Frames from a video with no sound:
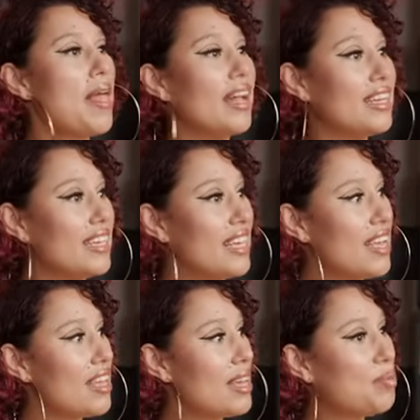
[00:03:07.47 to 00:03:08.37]
and then he,
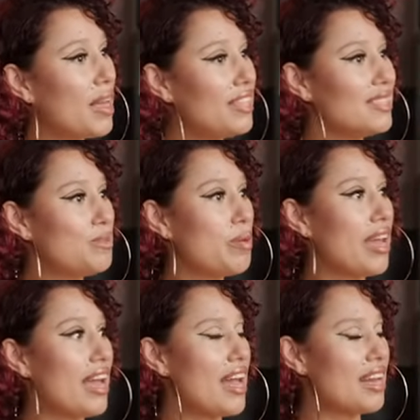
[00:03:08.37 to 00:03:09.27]
he played this
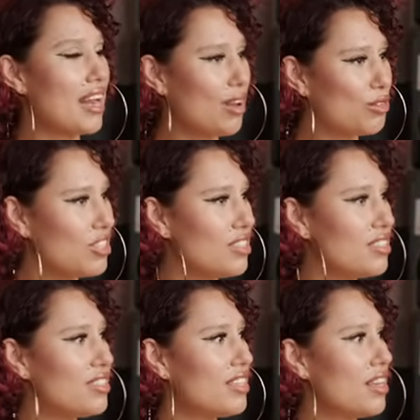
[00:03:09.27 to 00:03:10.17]
beat, and I was
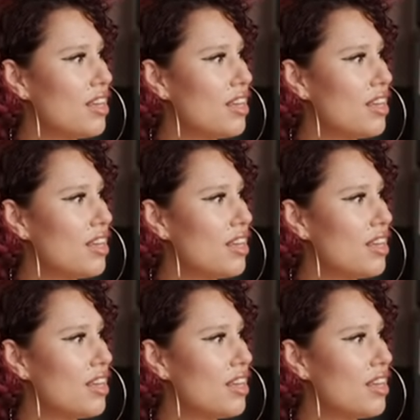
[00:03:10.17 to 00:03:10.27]
just